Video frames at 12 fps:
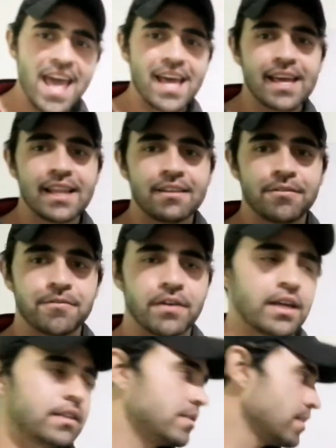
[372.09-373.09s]

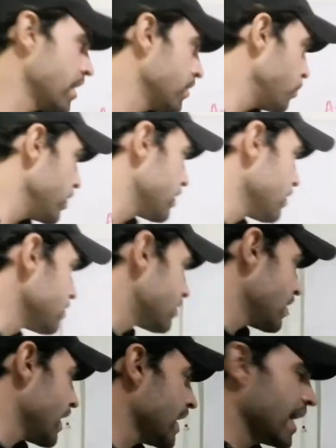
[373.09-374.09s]
elephant and we don't
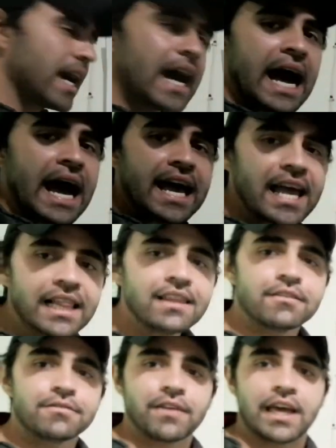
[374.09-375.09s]
say a
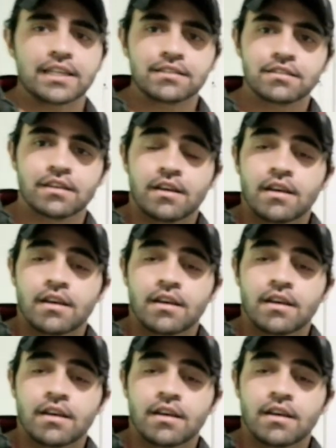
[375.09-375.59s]
elephant?